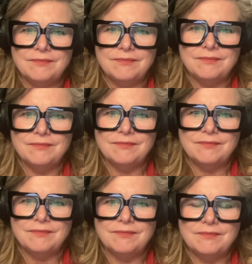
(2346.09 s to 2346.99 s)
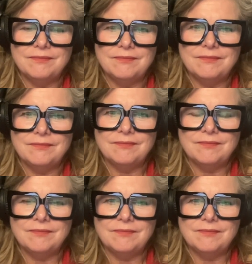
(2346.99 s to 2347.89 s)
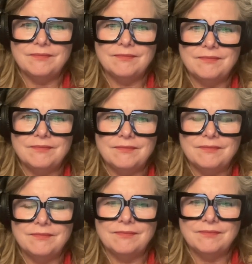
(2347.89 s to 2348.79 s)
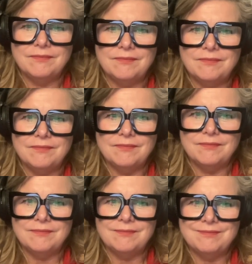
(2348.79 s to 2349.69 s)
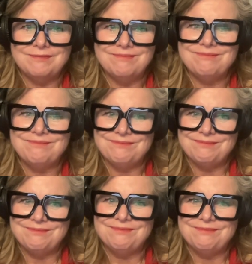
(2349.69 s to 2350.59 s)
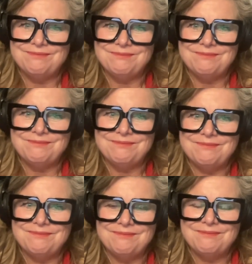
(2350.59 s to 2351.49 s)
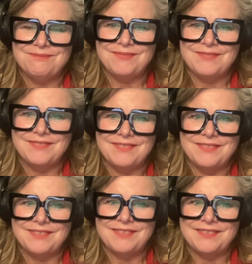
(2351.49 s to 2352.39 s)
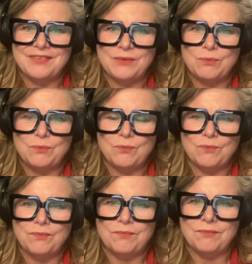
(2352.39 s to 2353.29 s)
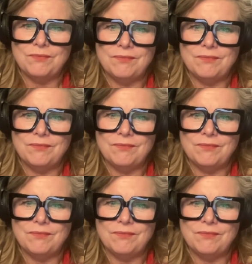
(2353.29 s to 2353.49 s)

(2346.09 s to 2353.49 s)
The person shown says nothing.